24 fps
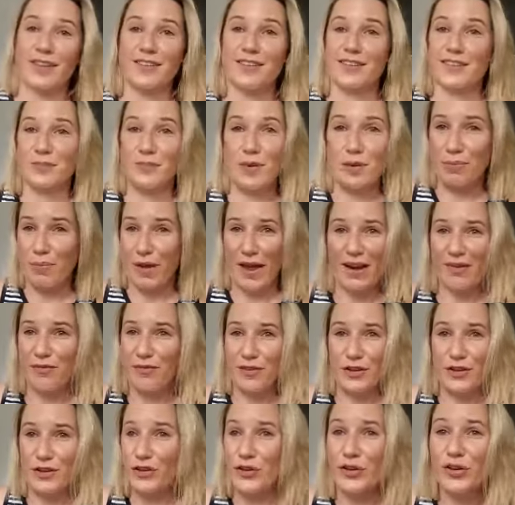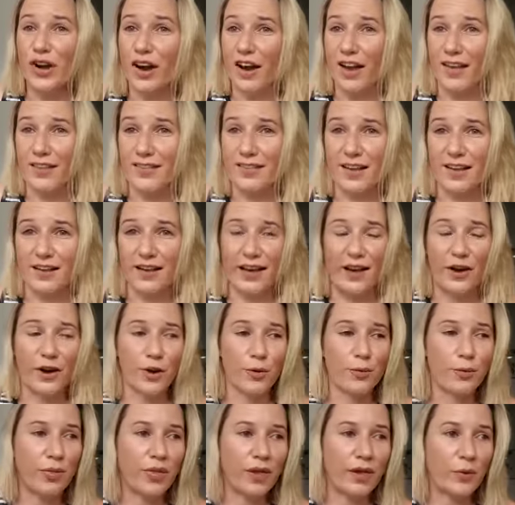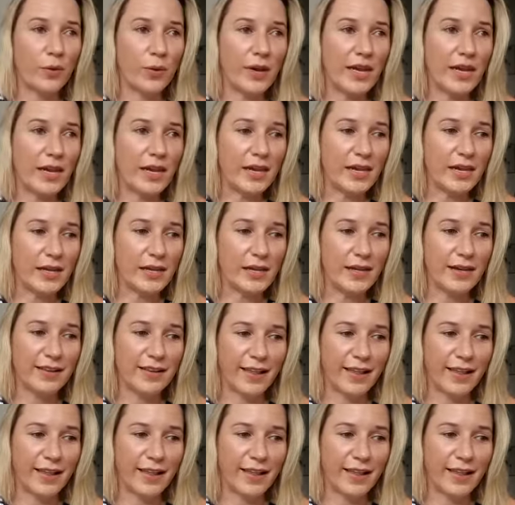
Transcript: just be better for you guys. Like, I hope that we,